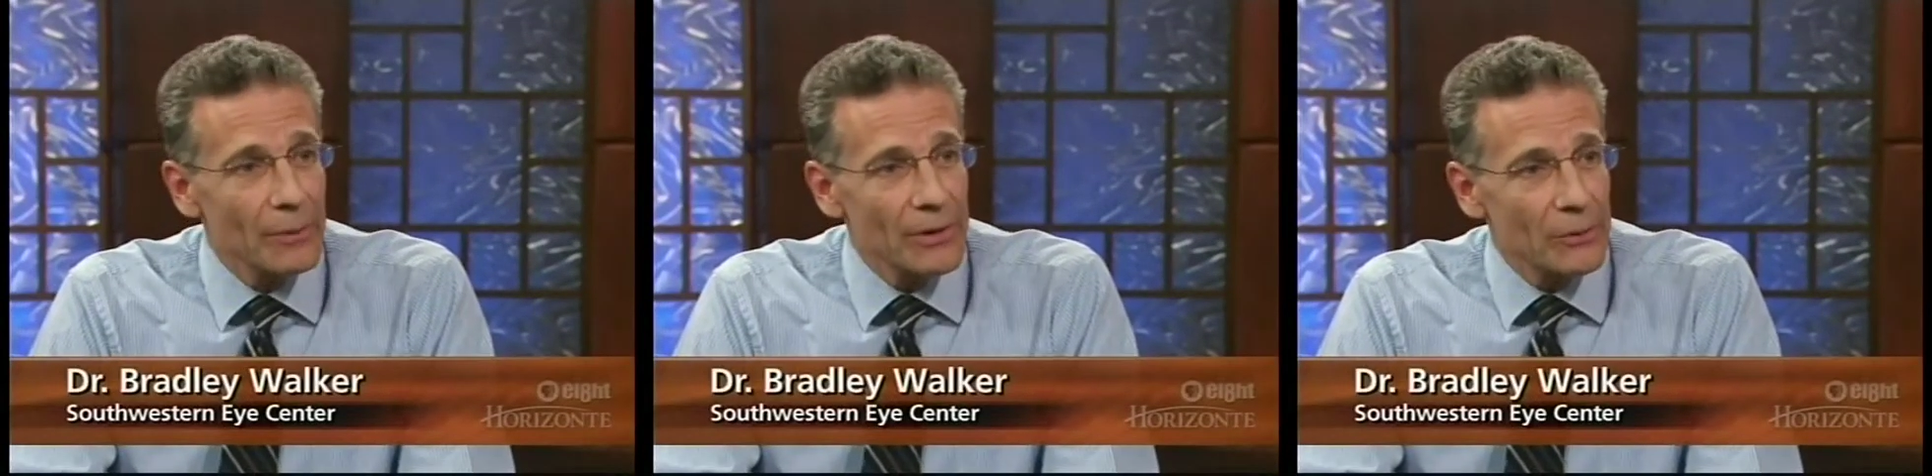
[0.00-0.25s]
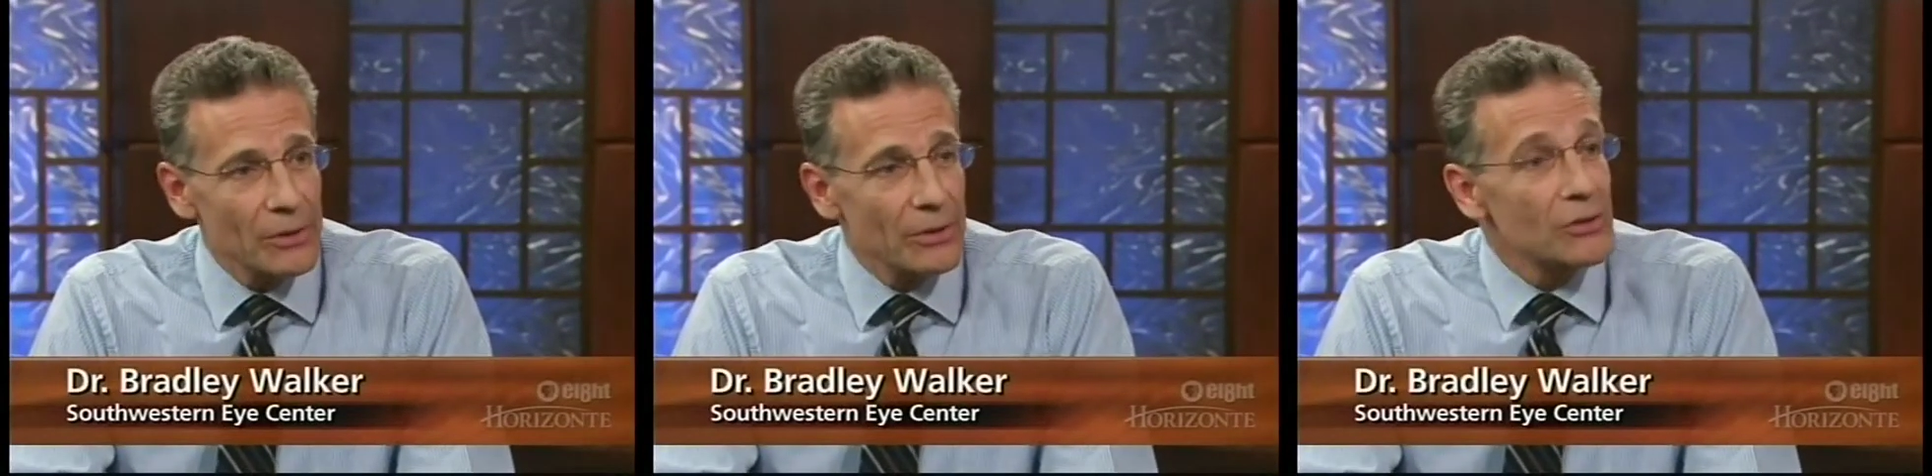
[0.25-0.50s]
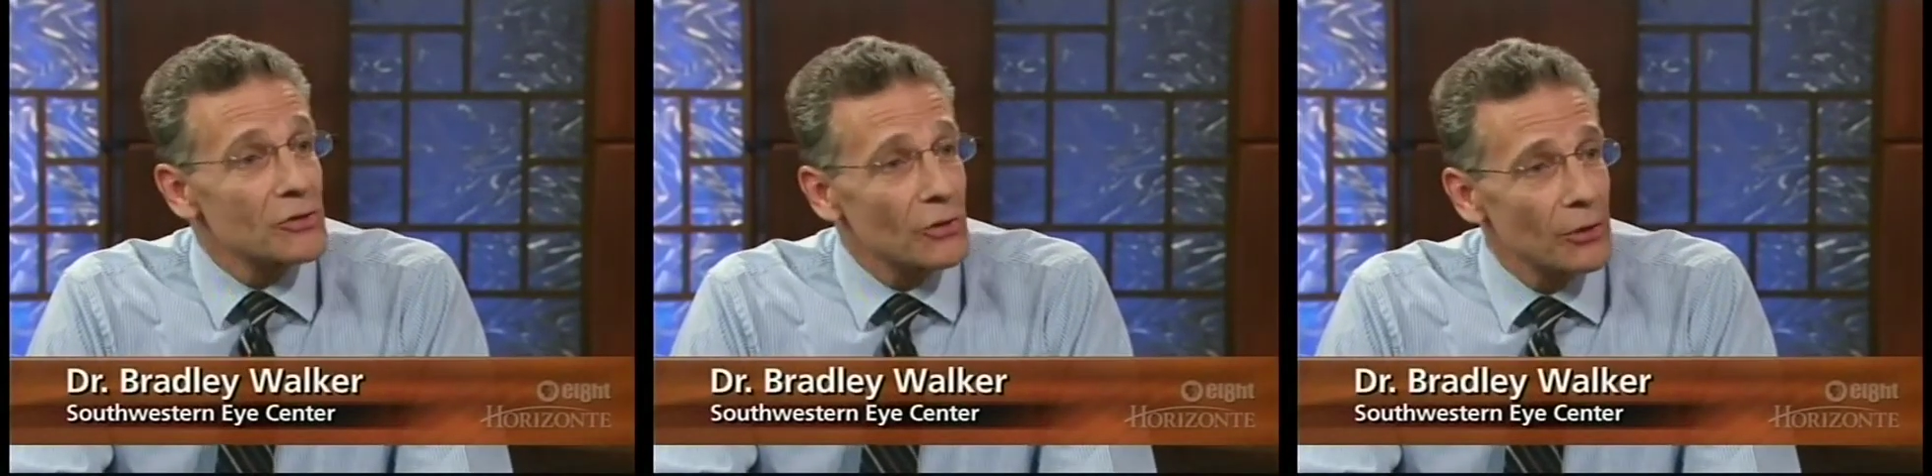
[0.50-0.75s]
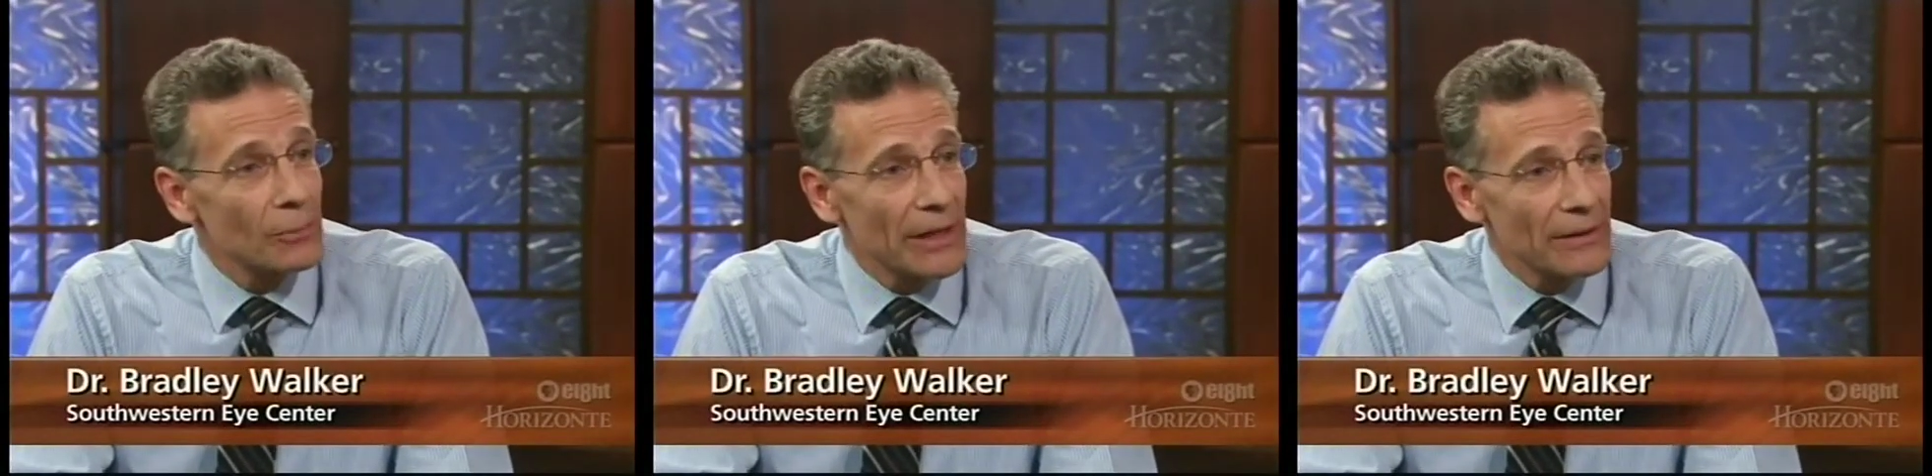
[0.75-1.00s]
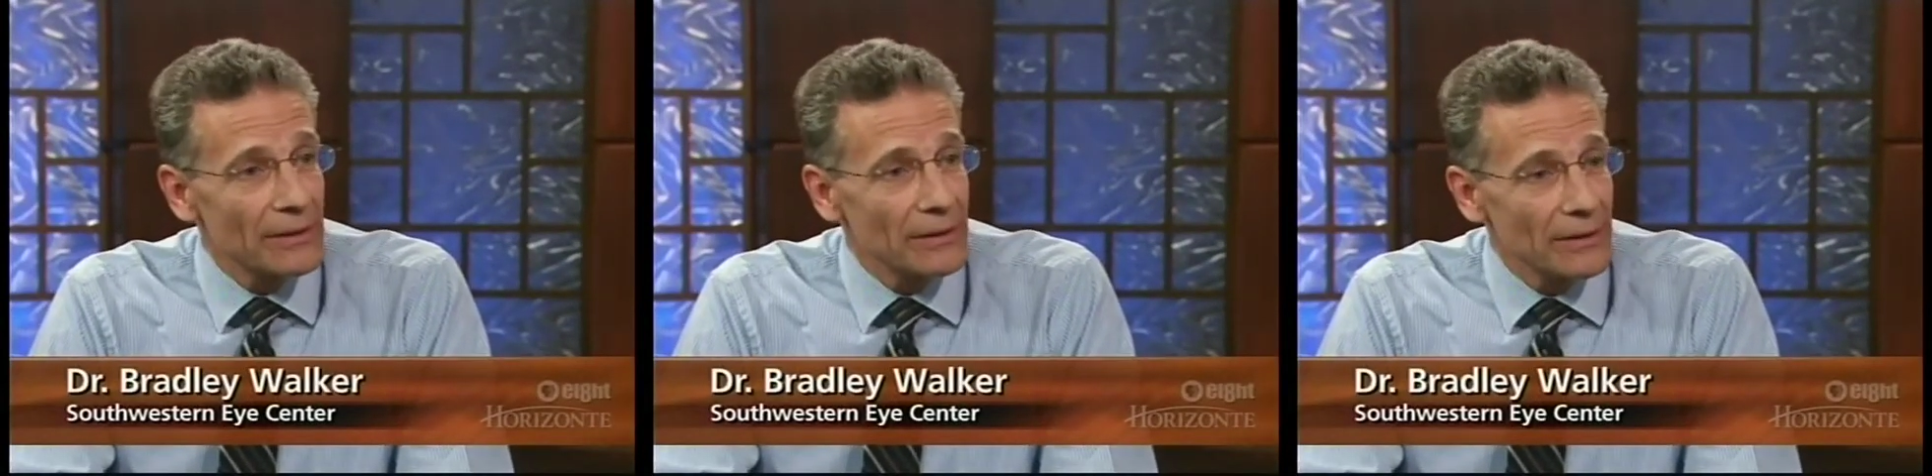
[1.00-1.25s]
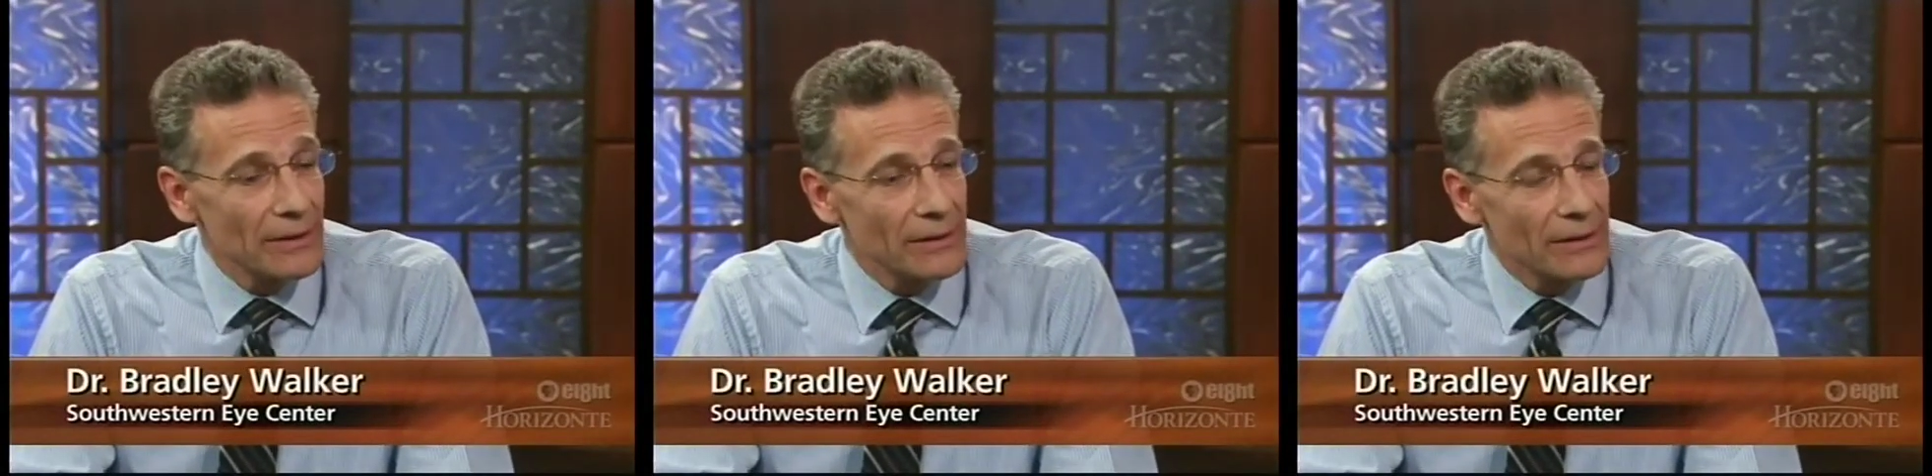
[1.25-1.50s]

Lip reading: and there was concern about the